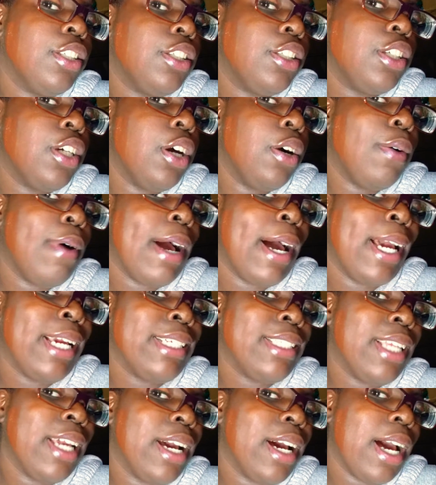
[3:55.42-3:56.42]
So I
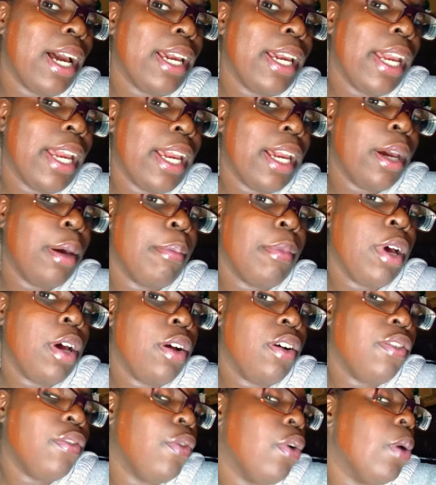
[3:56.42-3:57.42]
think I am
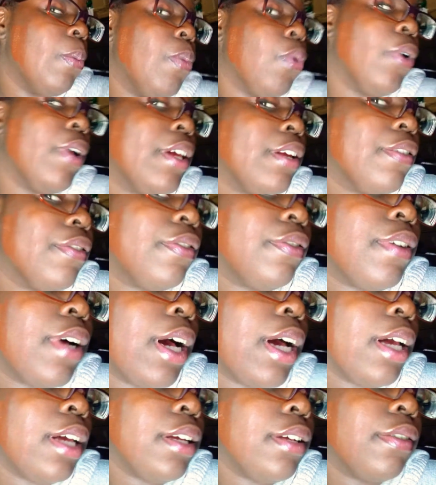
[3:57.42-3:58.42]
4.5.
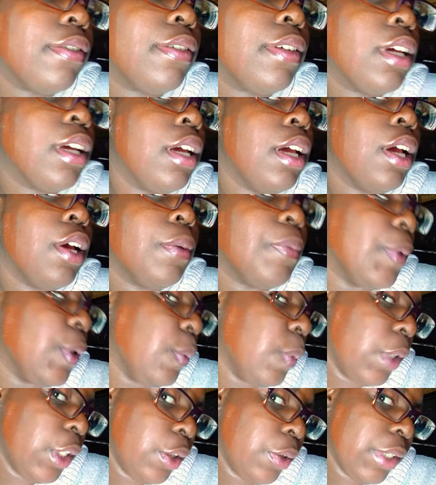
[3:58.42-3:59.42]
I
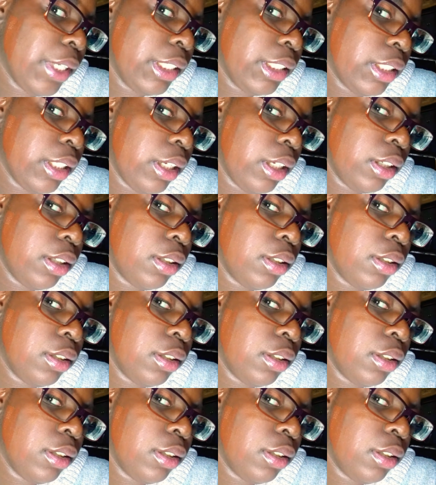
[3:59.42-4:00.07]
mean, what do you guys think?